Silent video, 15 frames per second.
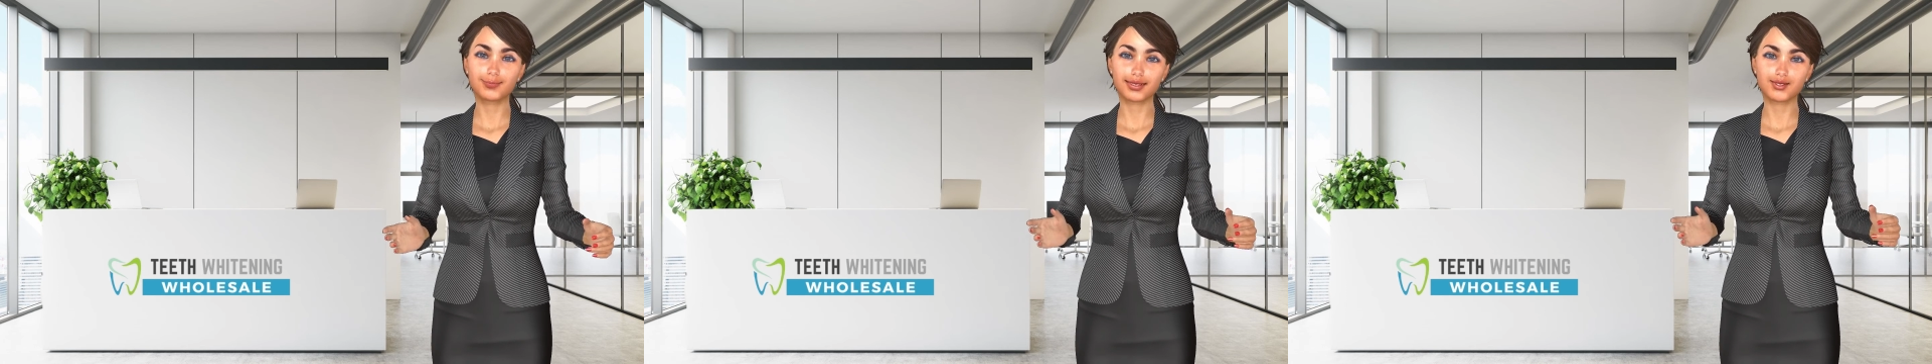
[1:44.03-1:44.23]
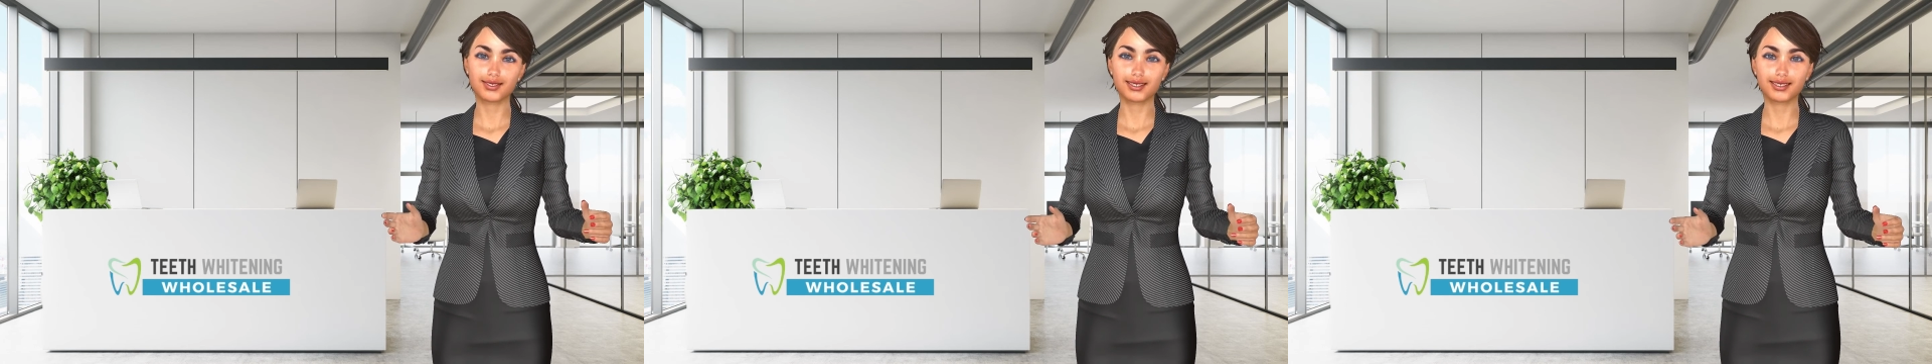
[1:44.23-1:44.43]

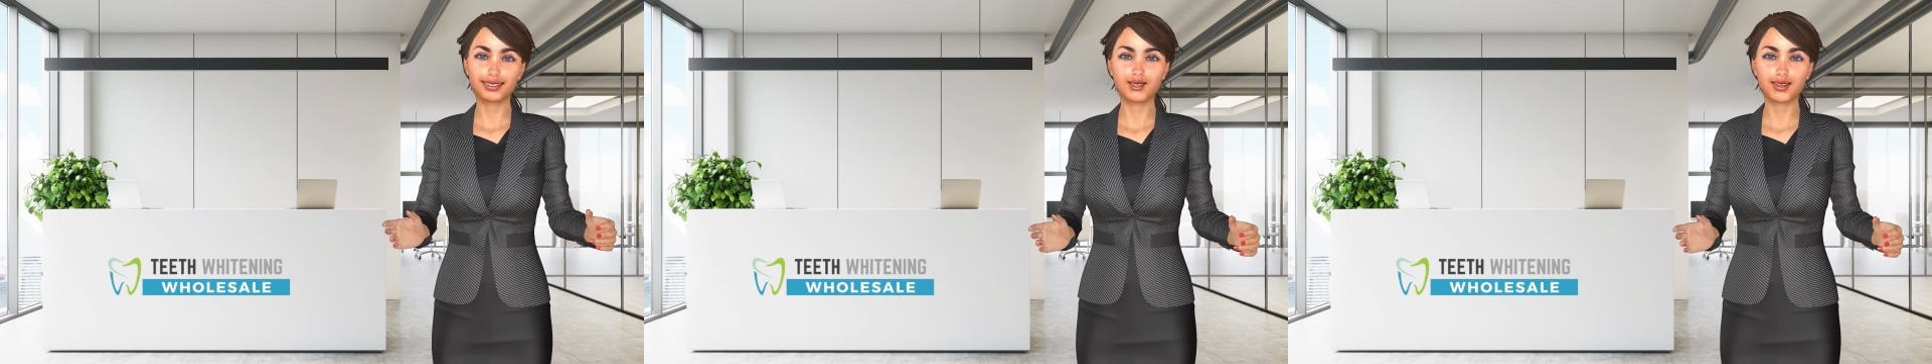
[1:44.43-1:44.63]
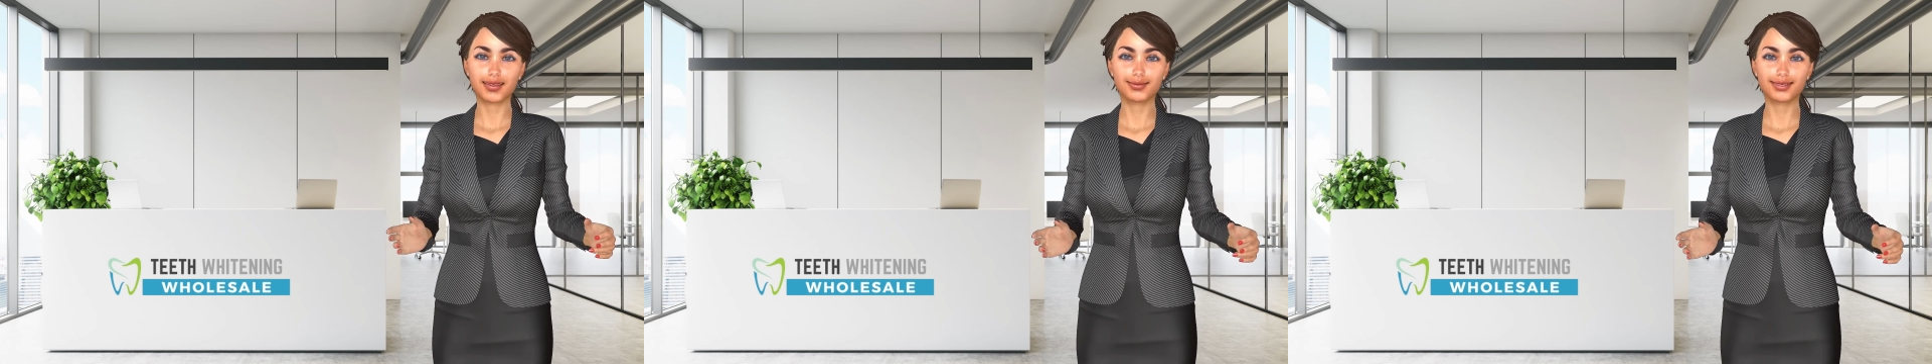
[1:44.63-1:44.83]
to gain
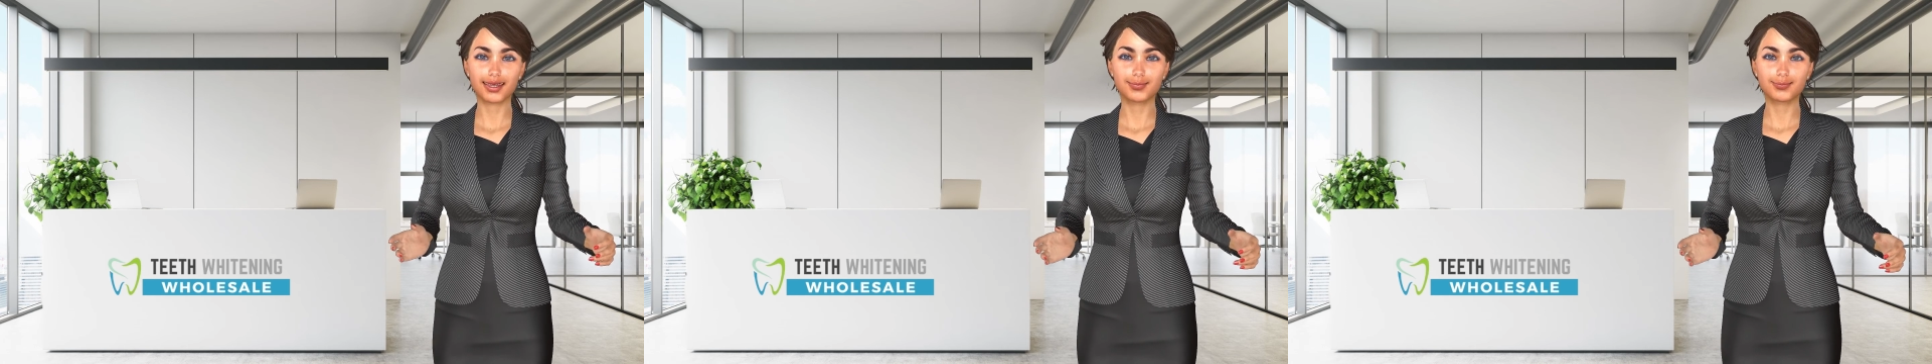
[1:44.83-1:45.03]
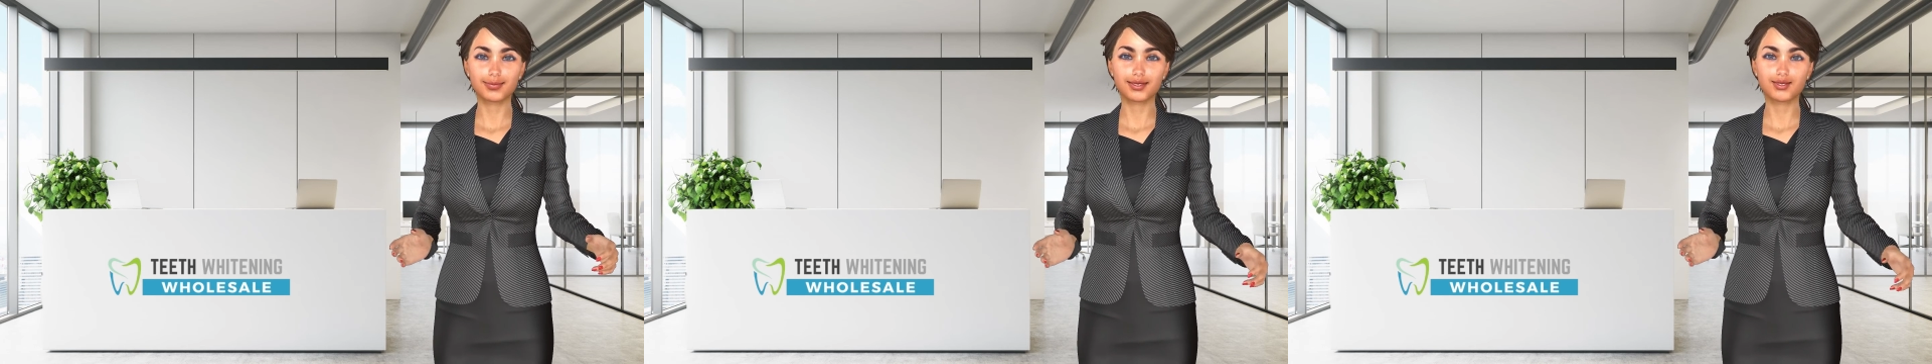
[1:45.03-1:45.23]

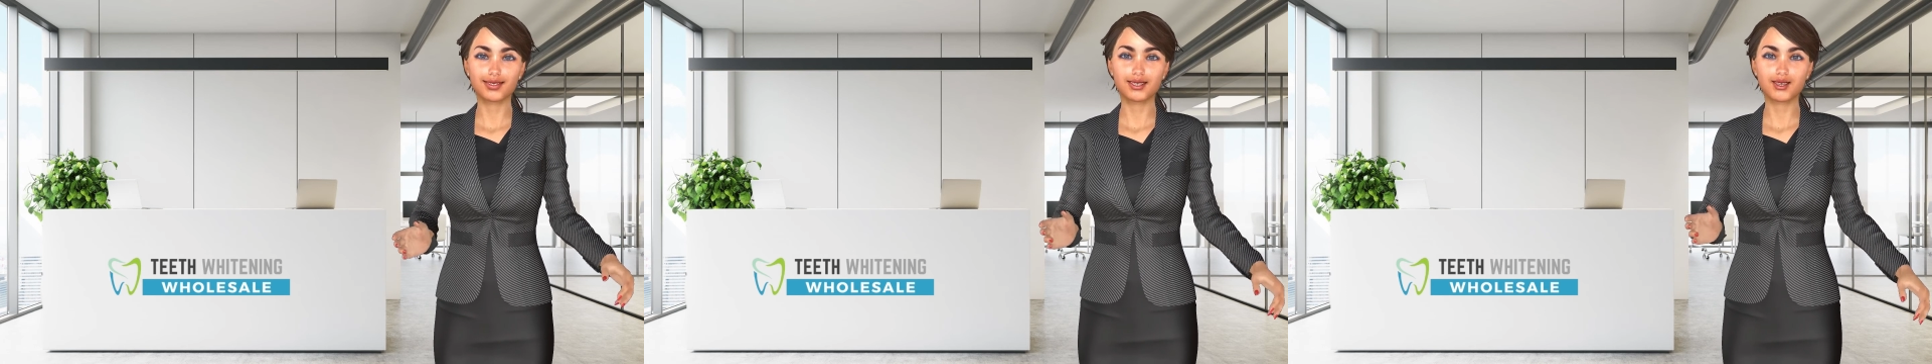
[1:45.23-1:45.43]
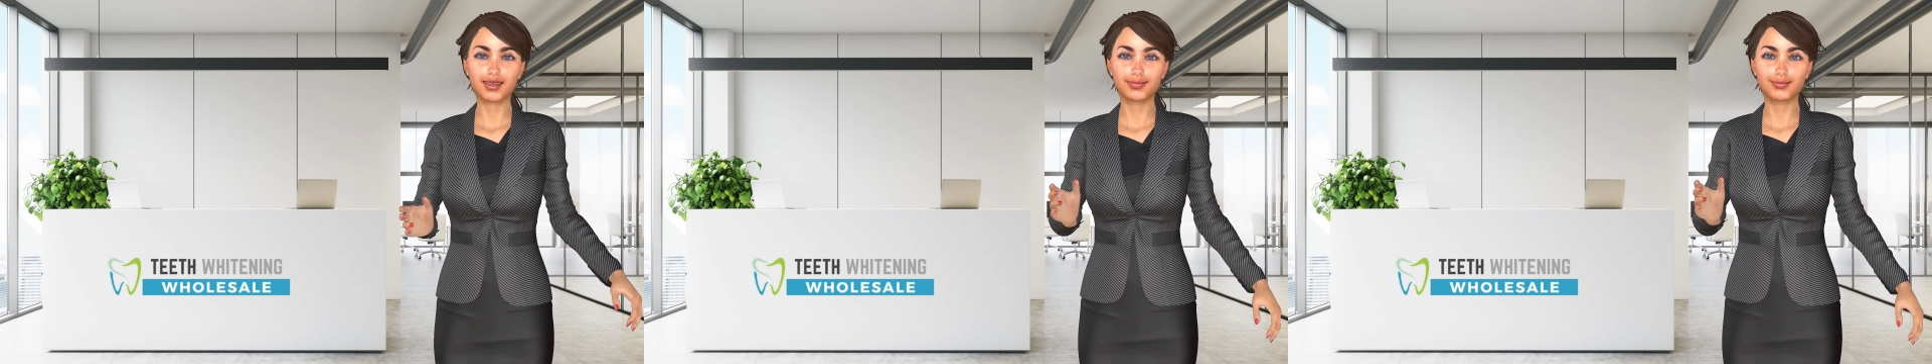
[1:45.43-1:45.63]
instant access